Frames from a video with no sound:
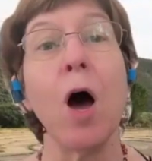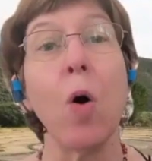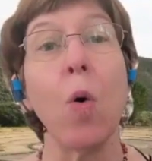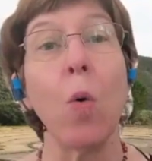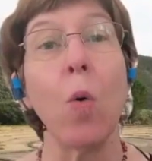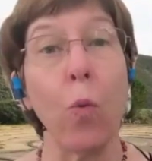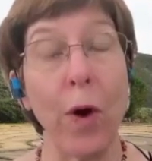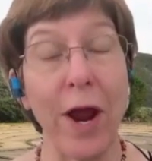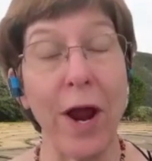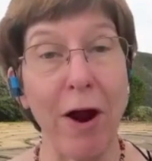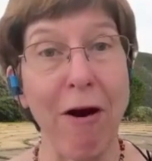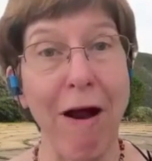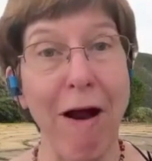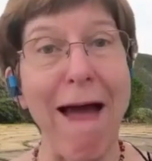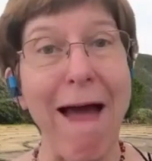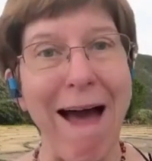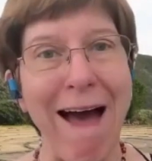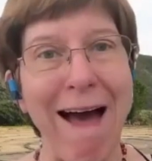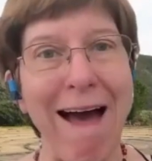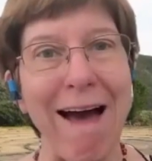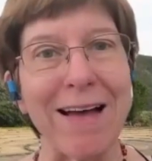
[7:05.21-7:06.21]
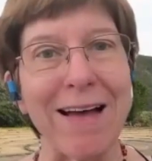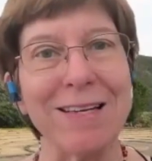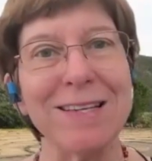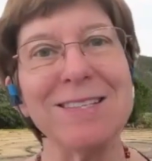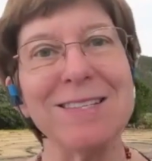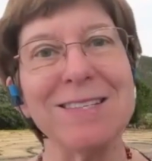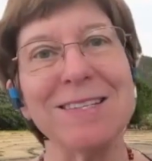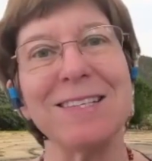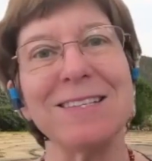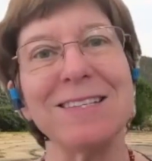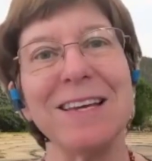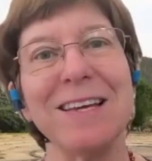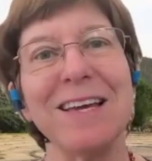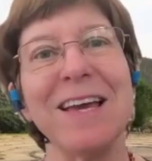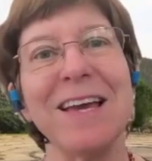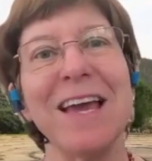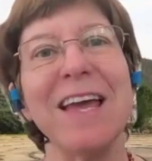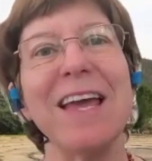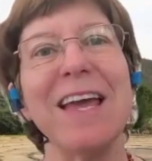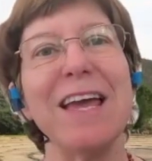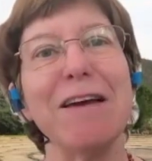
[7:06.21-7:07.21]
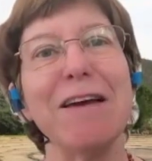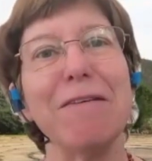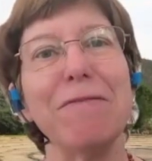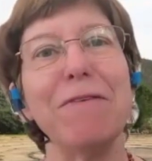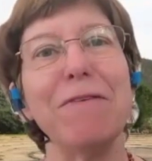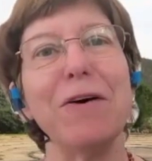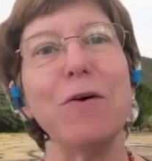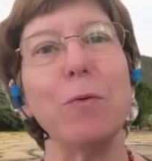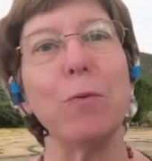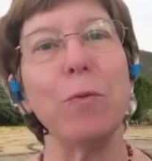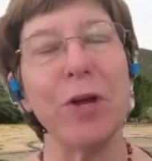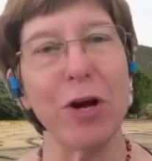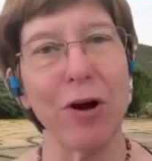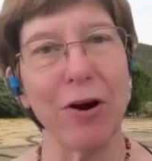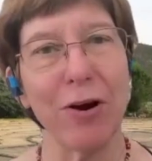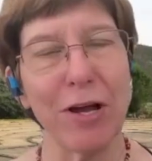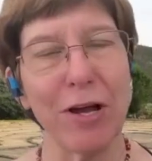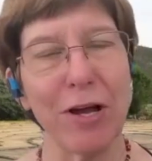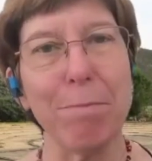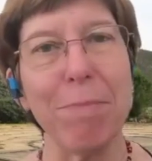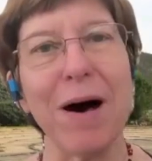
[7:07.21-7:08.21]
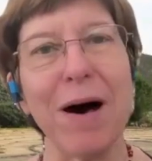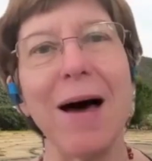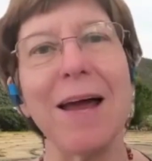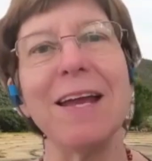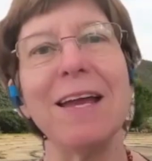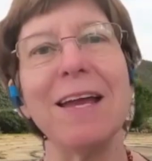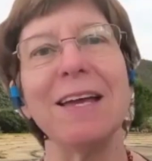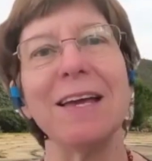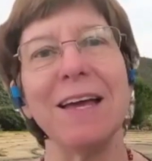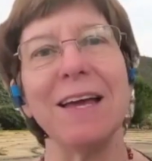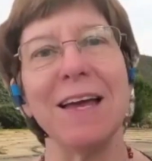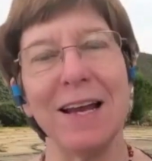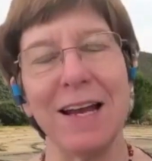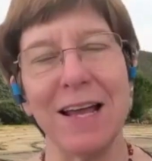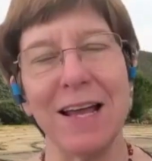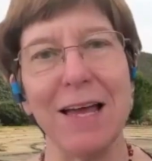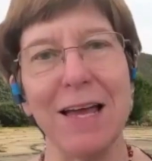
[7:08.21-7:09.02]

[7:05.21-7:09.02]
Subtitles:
Whereas if we are embodying and